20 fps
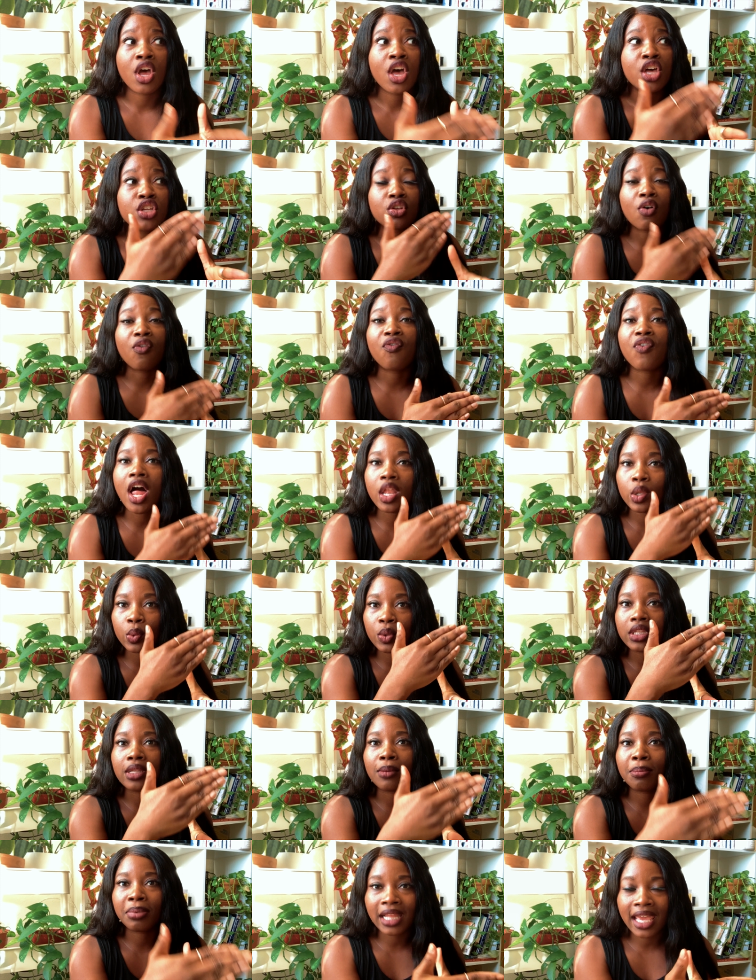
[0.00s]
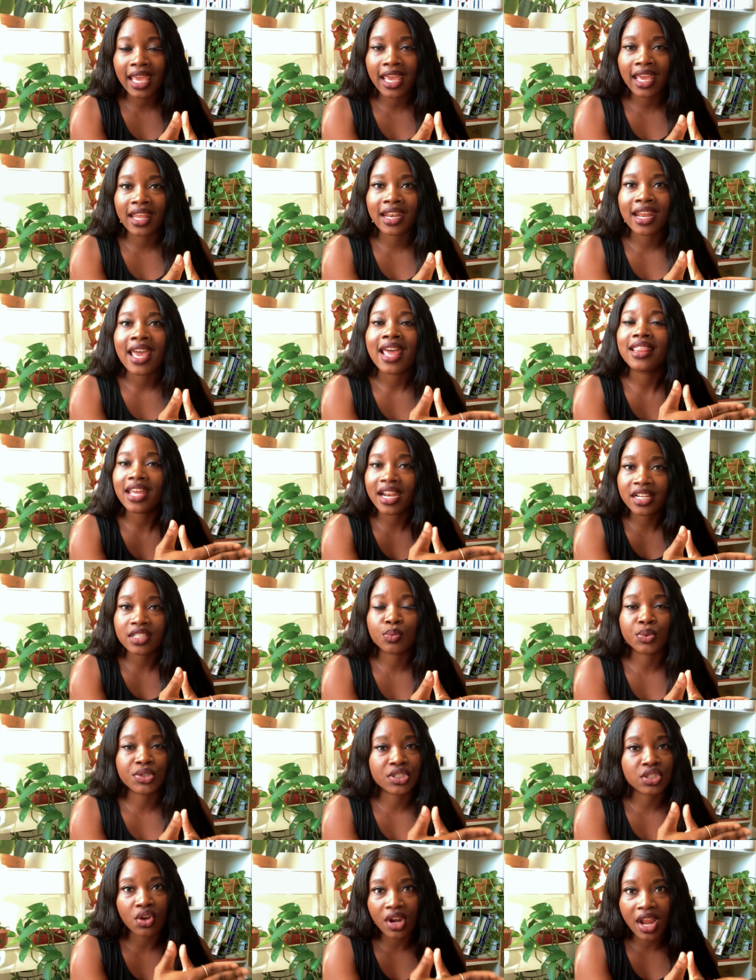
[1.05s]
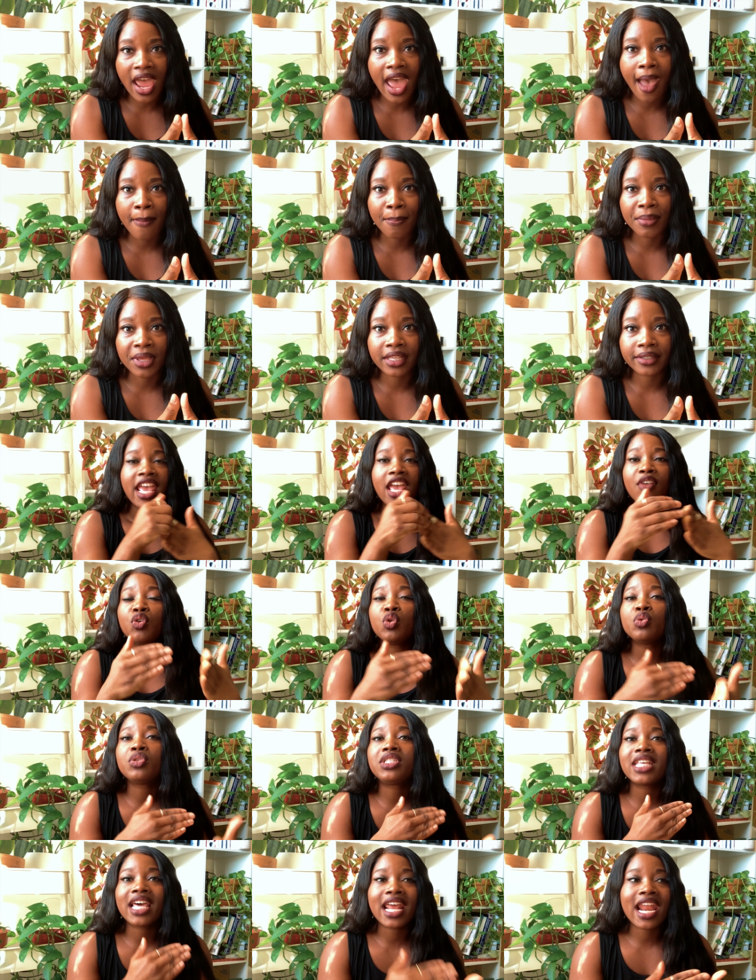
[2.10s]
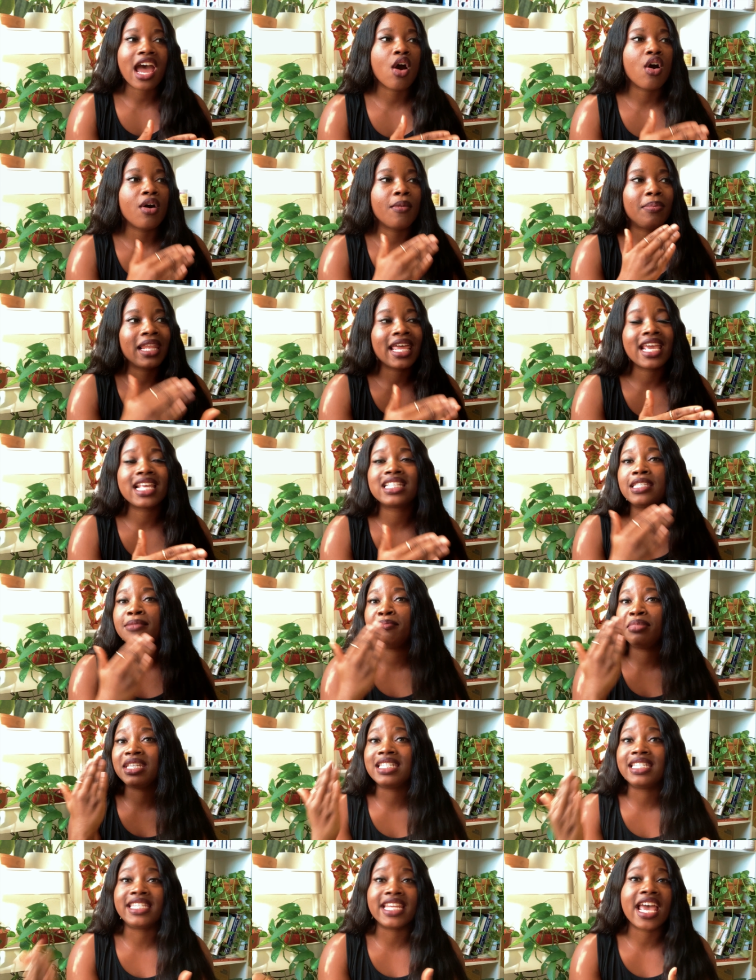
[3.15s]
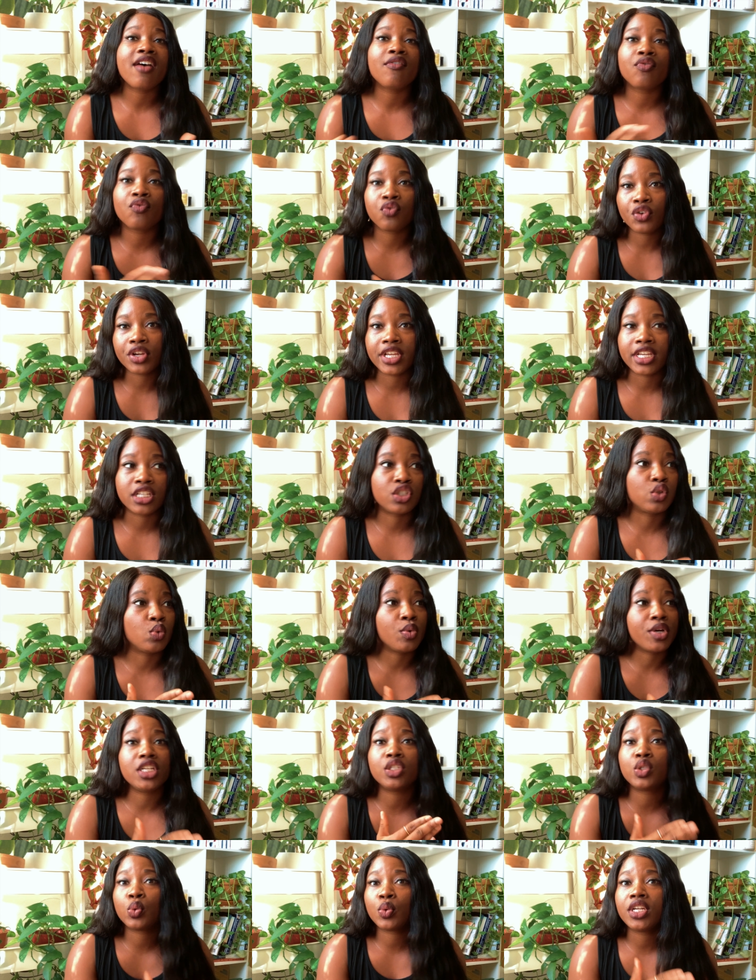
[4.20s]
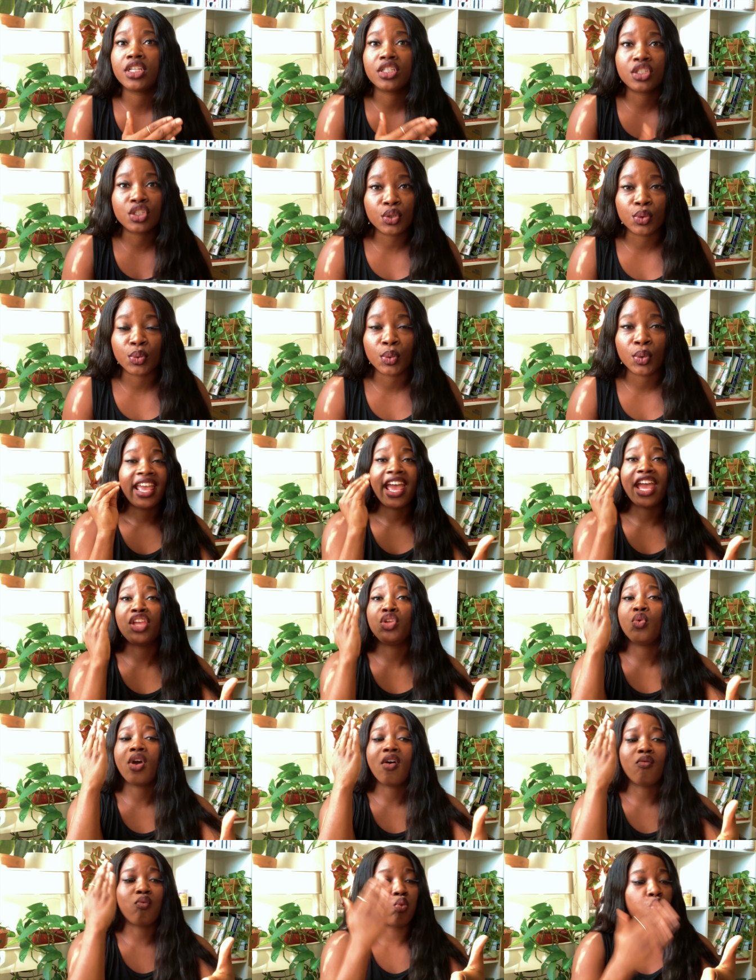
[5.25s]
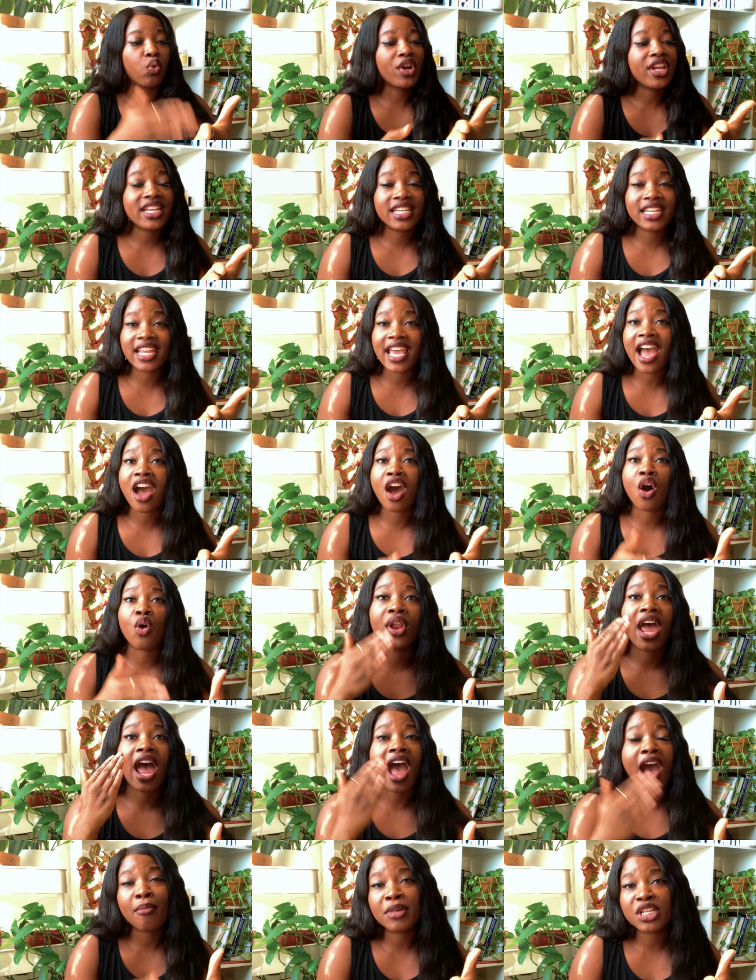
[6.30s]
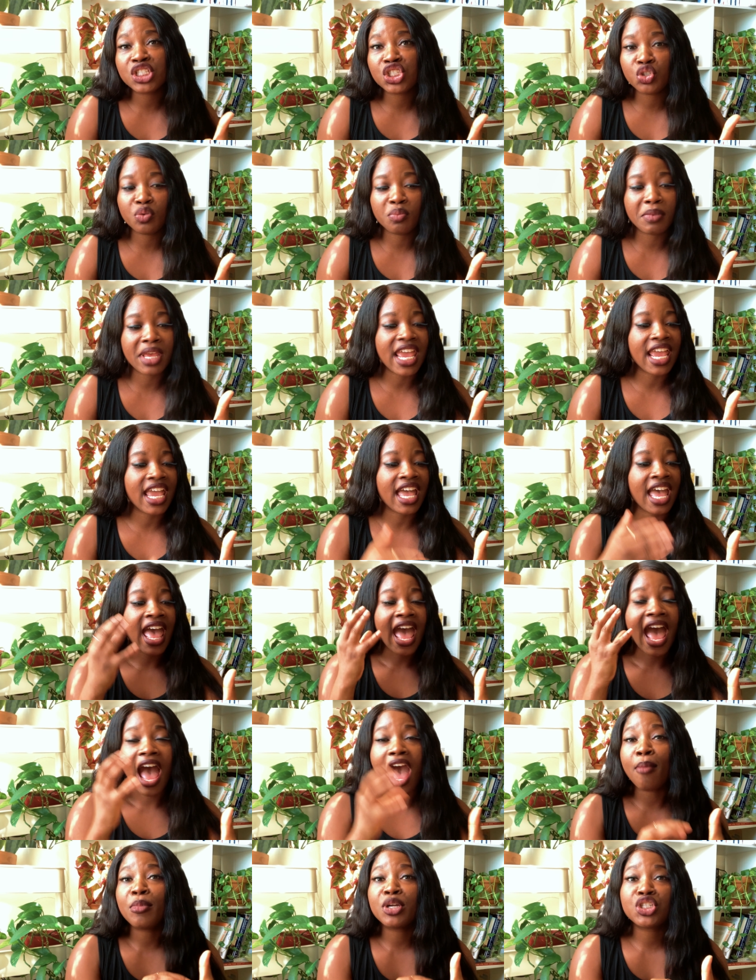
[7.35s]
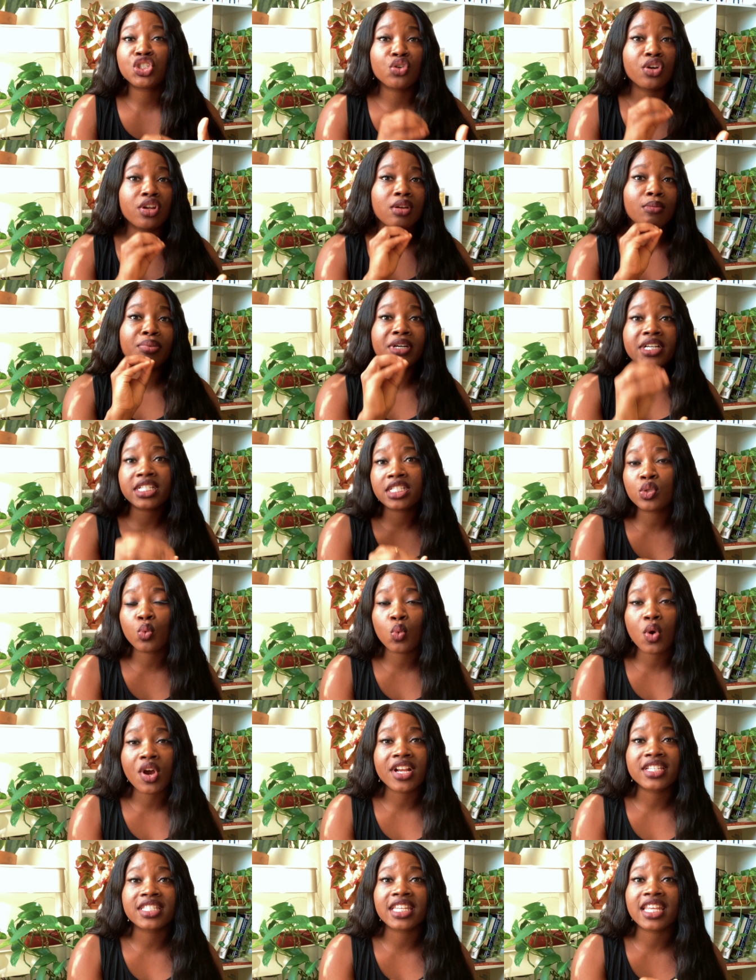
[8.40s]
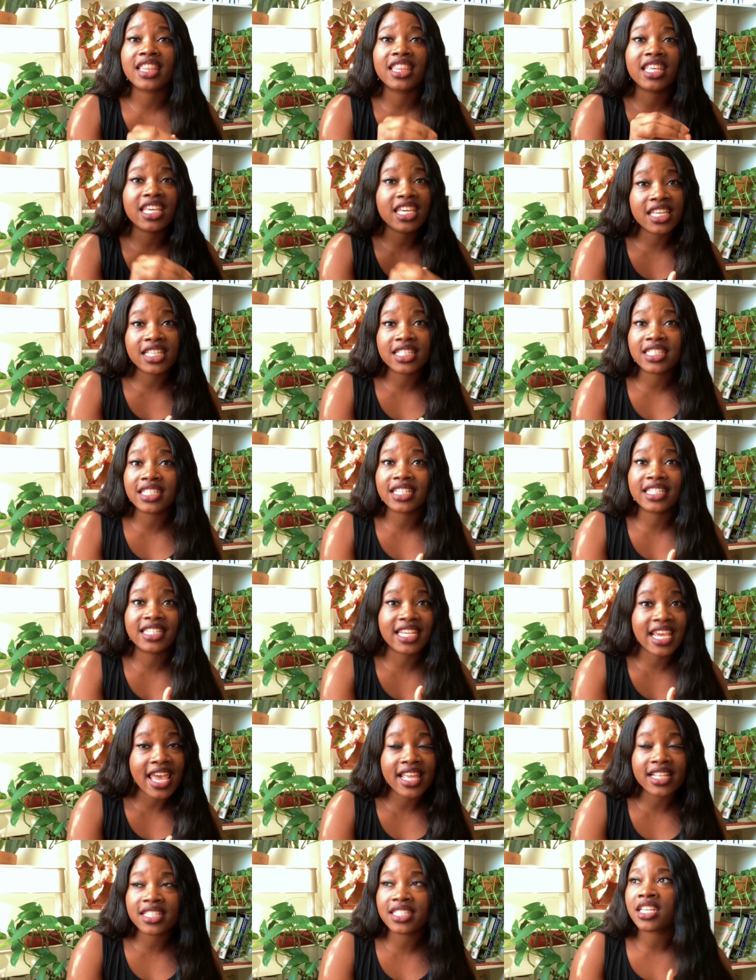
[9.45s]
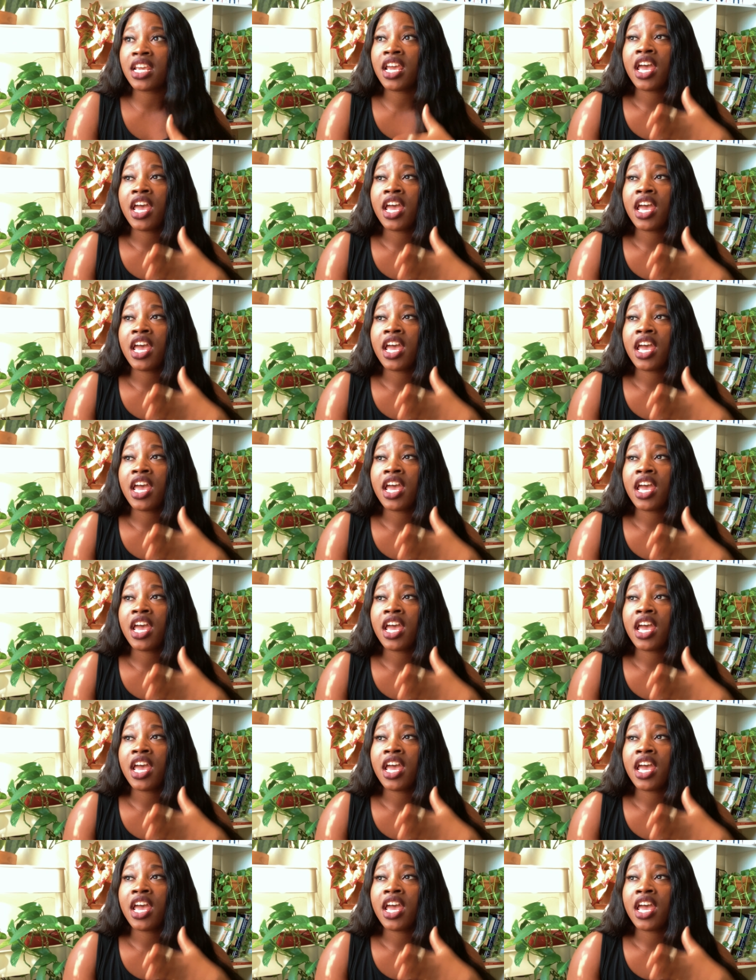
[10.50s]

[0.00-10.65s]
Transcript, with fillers: So following the plan, that is what's going to happen. If you set out a plan to be debt free twenty twenty-two and you have written down how much you make, how much you're going to put towards these debts,